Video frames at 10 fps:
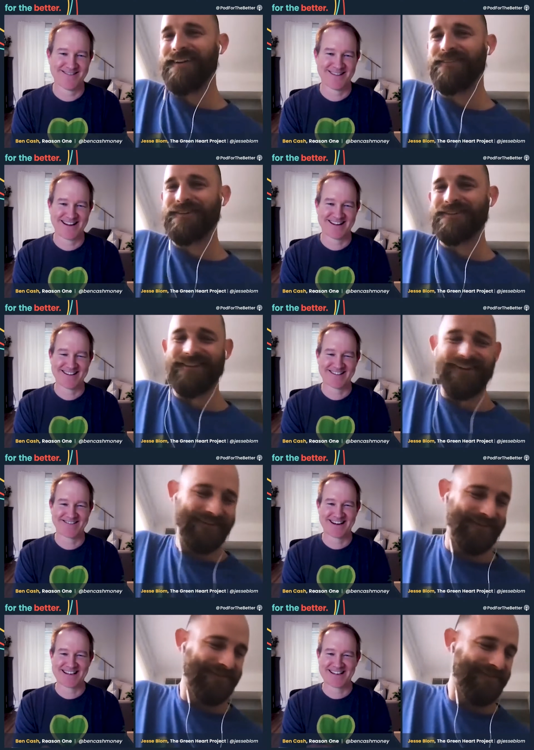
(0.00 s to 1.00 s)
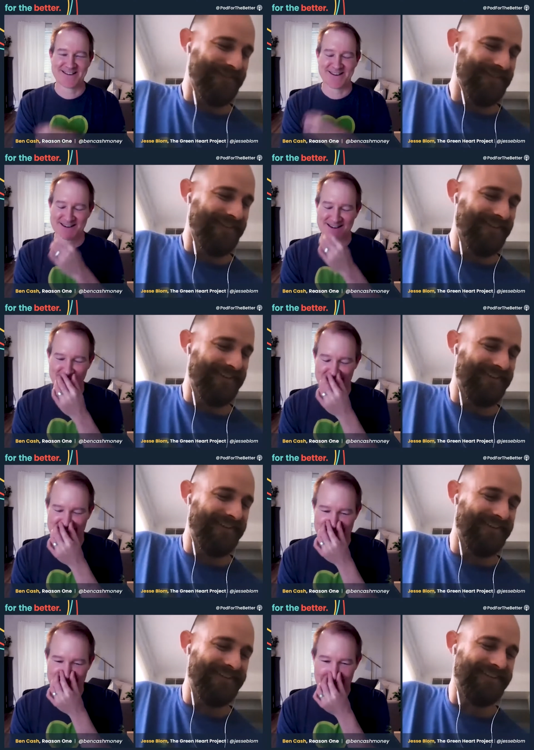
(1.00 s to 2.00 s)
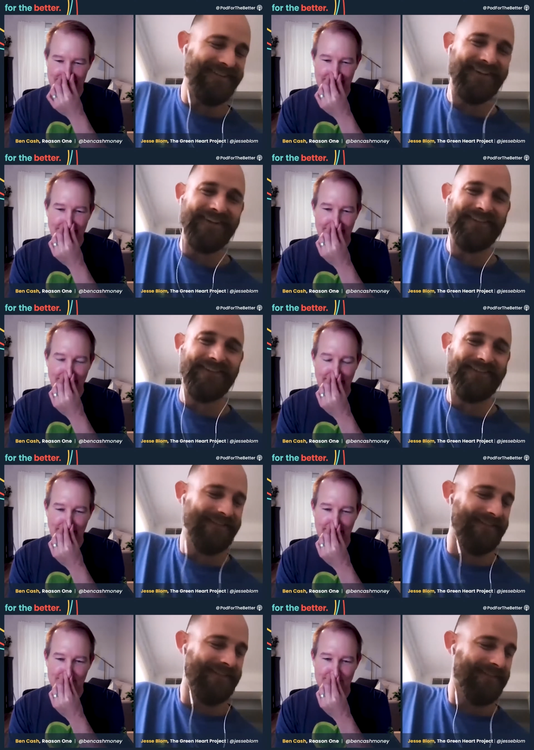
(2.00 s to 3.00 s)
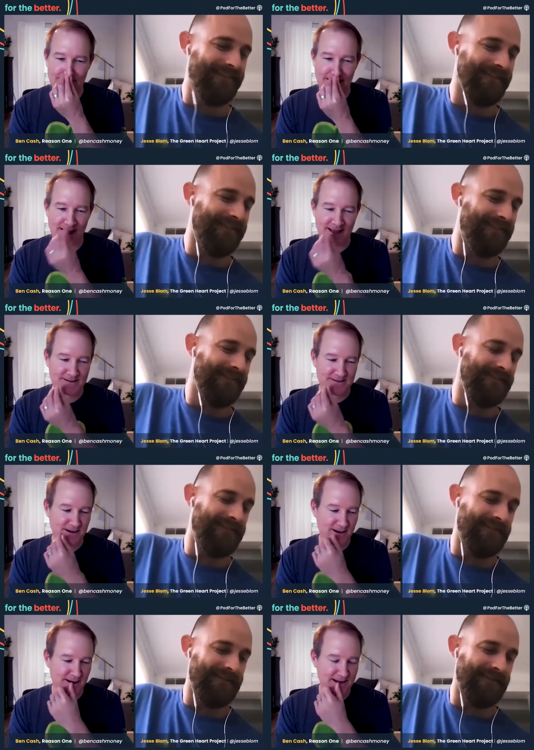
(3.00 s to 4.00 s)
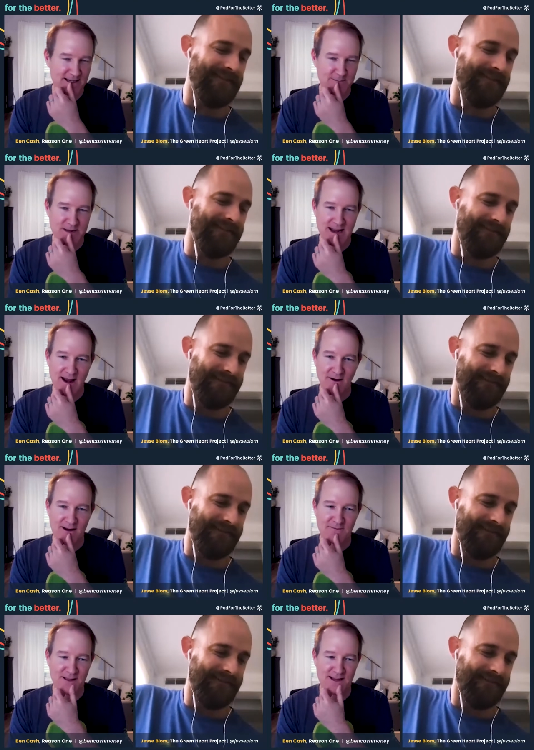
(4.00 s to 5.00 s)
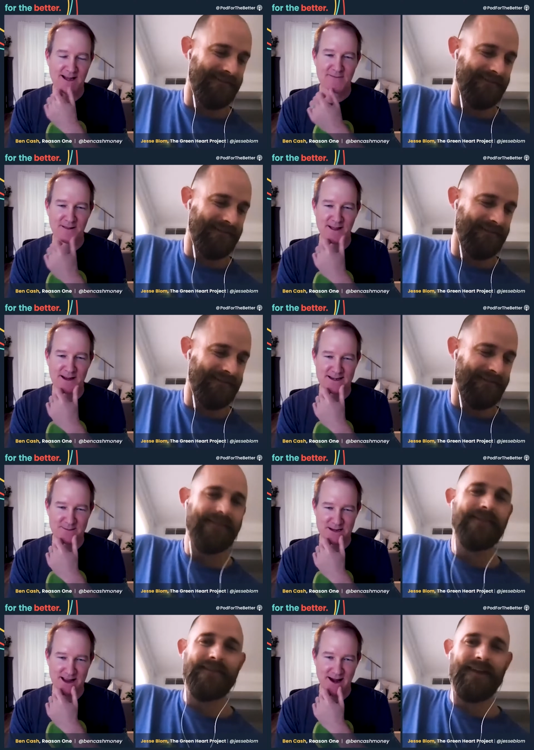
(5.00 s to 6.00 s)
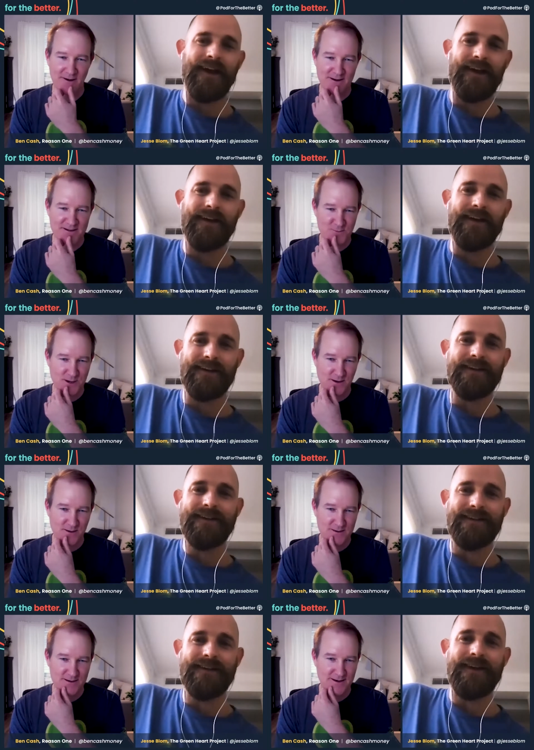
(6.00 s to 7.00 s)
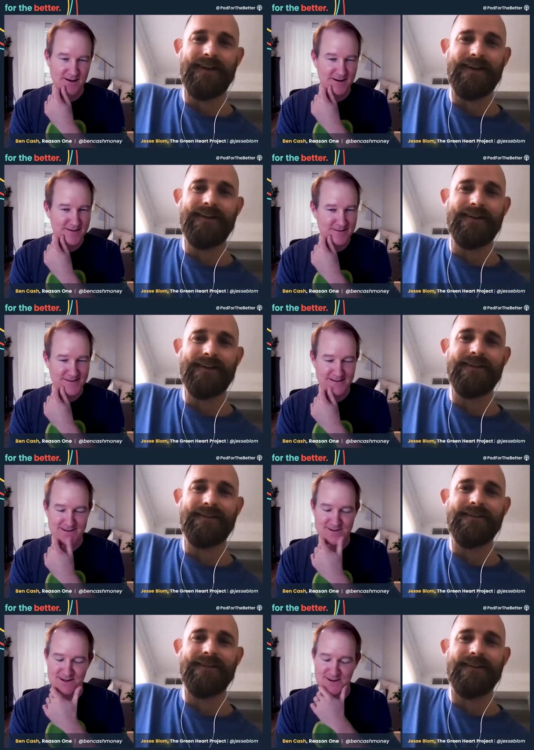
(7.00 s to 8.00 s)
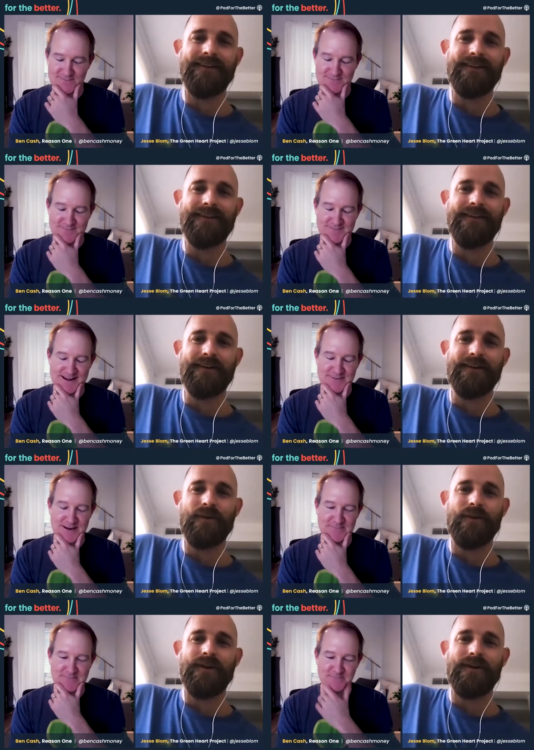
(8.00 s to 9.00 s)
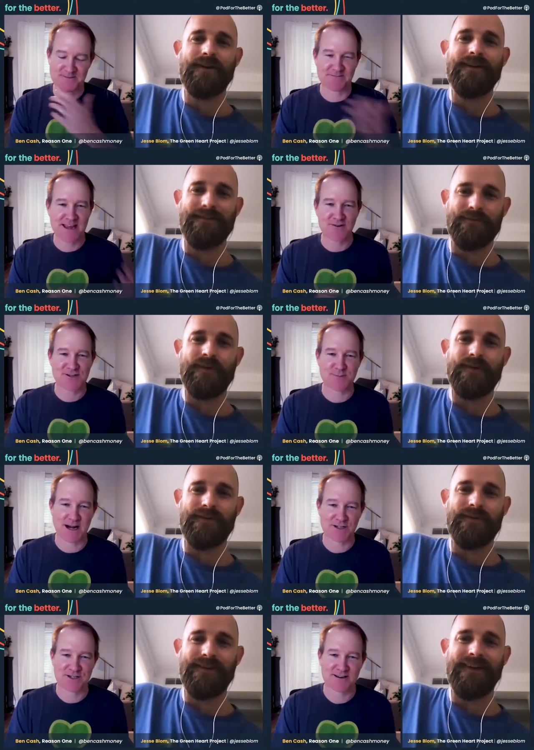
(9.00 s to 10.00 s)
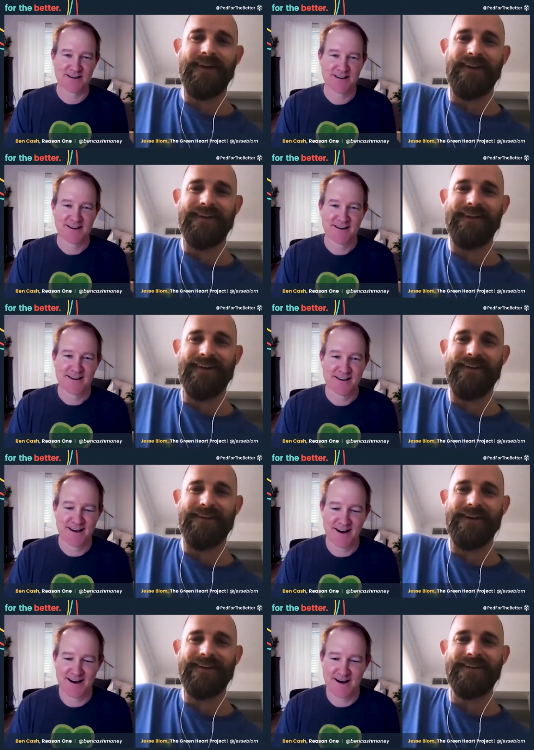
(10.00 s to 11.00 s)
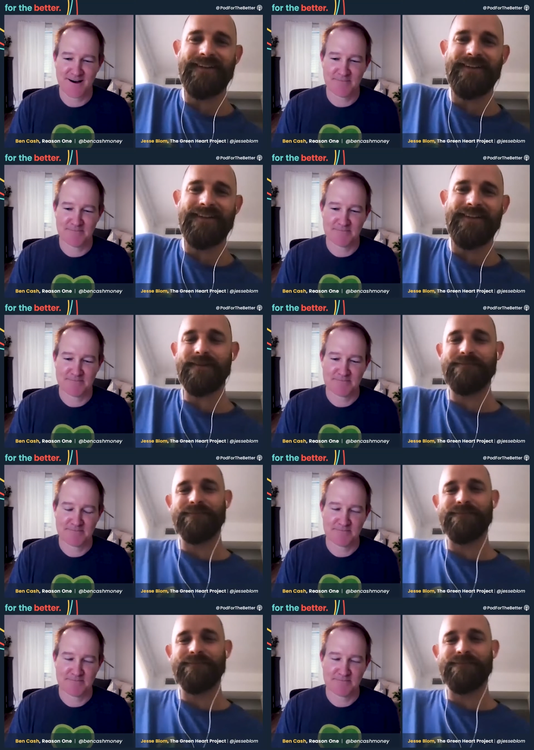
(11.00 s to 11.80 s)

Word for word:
Speaker 1: we got to get together again. Yeah. Um, and uh, I need to meet Aaron. I feel like I feel like I need to meet Aaron as well. Uh, mm-hmm. So anyway, uh, thank you so much. Yeah. All right. Thanks, um, Ben.